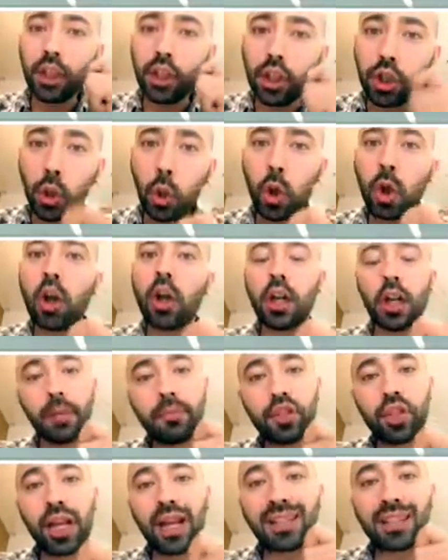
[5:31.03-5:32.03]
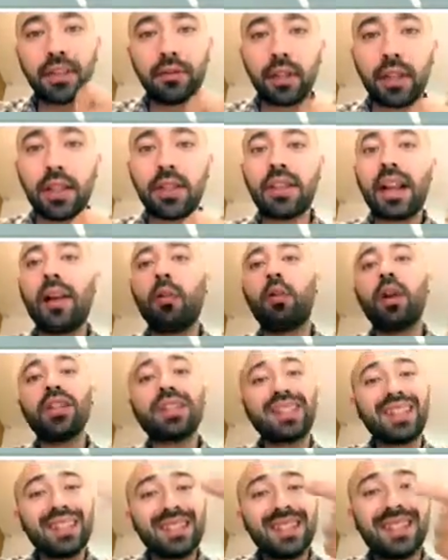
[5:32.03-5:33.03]
your objective is I want
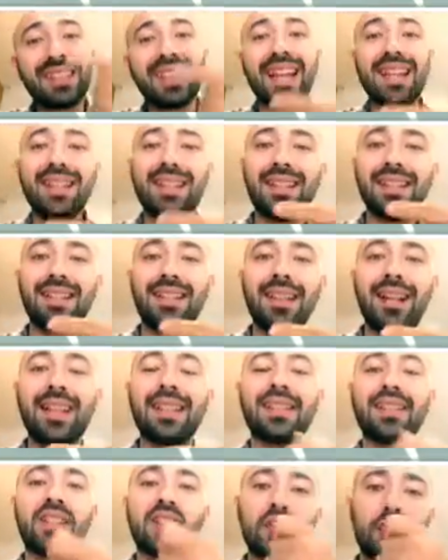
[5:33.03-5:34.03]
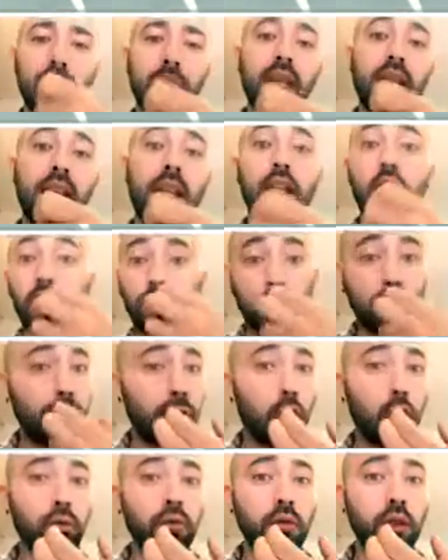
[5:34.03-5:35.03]
you to send us a speaking on your
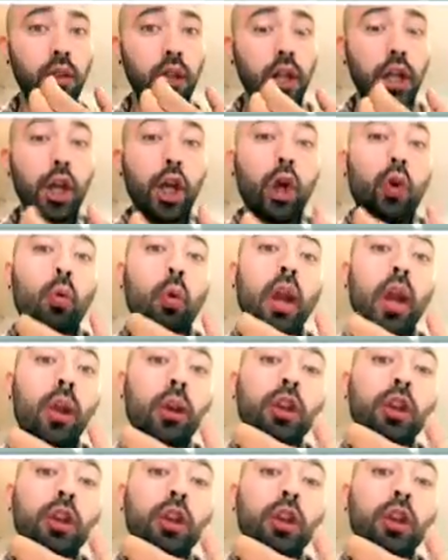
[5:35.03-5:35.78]
phone where